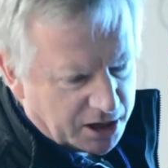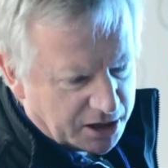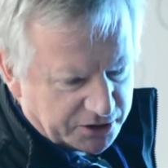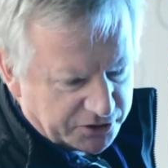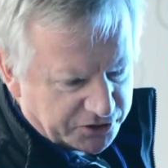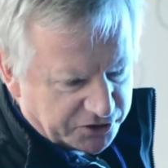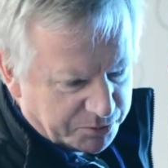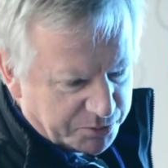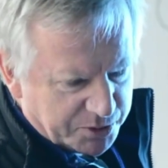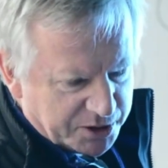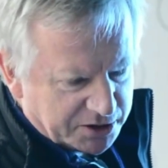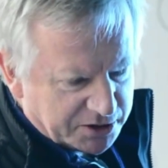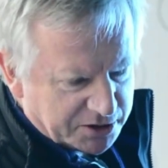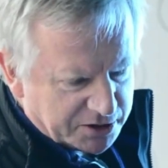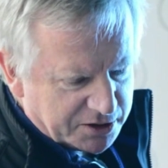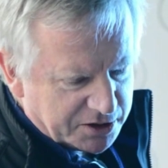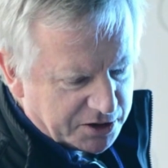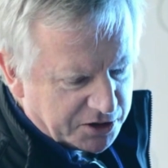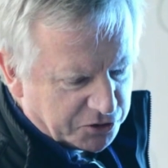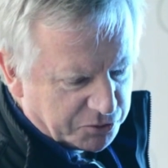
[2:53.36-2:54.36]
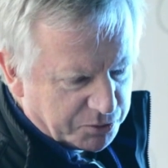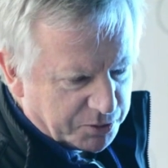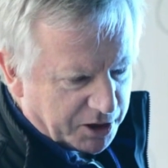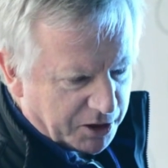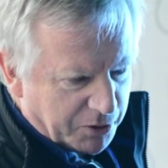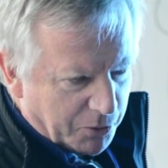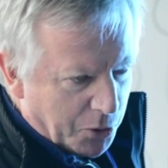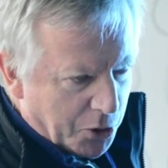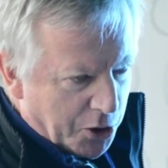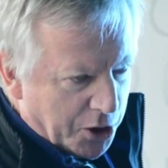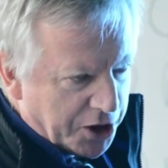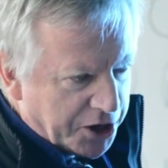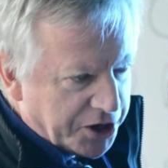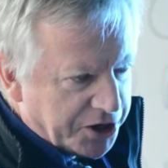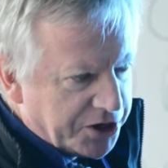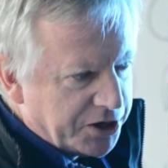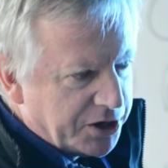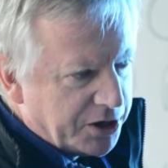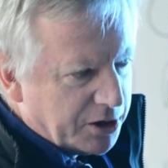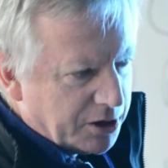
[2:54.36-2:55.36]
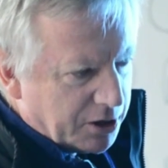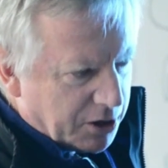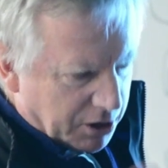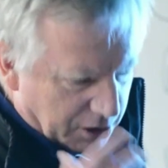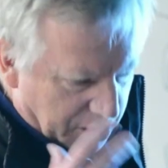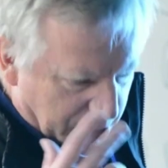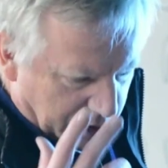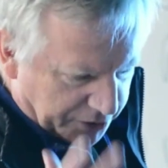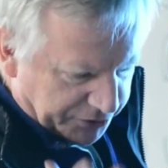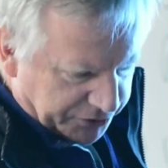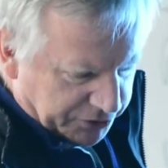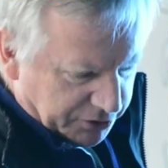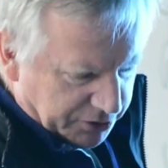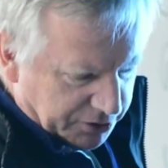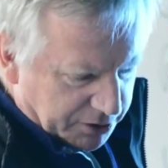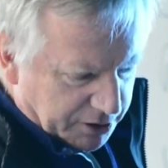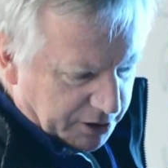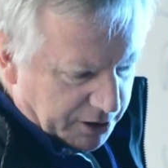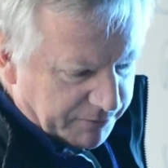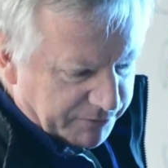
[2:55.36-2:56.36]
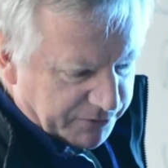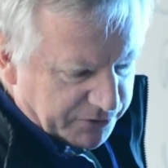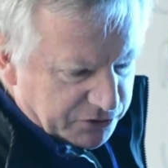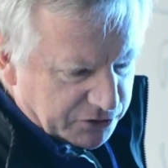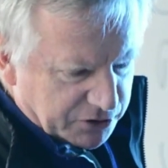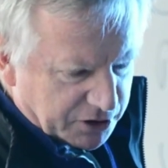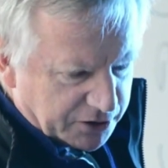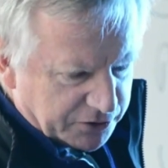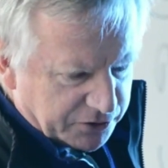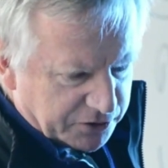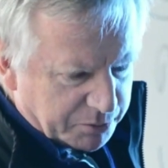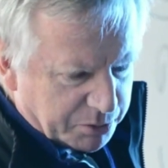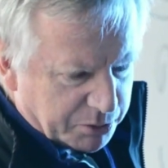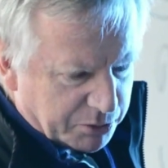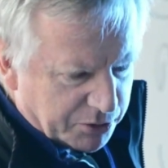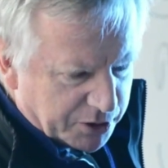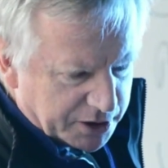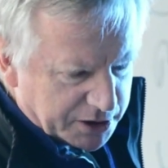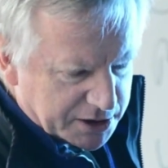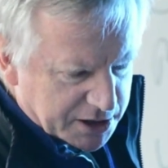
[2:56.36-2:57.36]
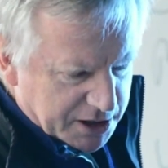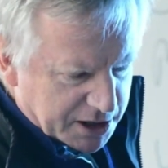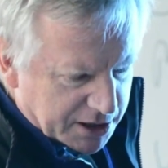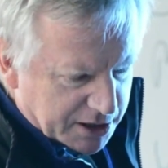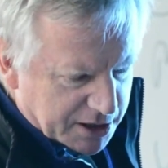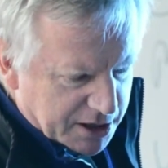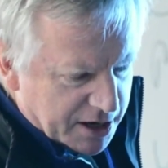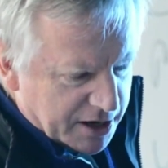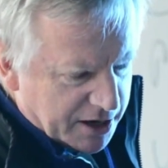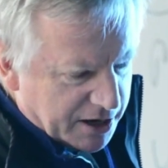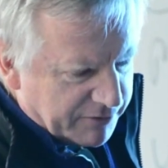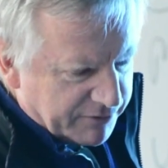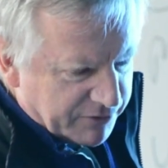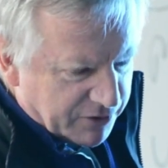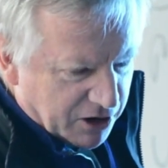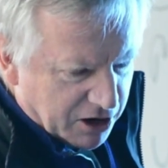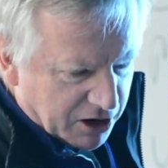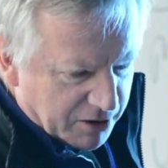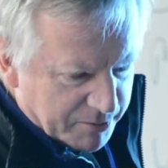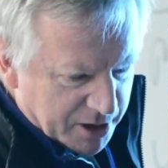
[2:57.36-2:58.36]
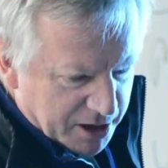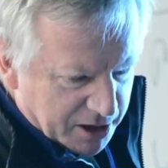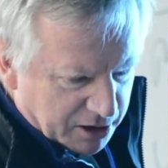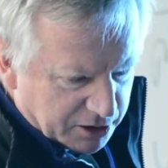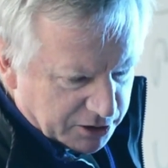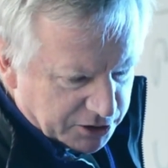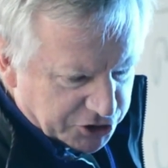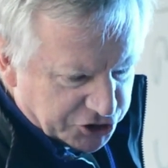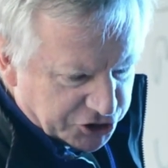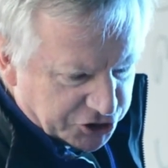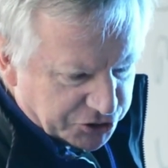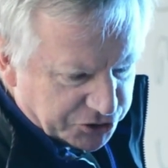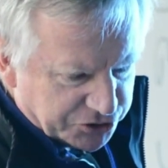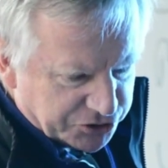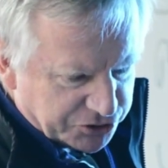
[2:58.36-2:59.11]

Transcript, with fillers: going to speak to these, but I wanted also to emphasize the point that environmental issues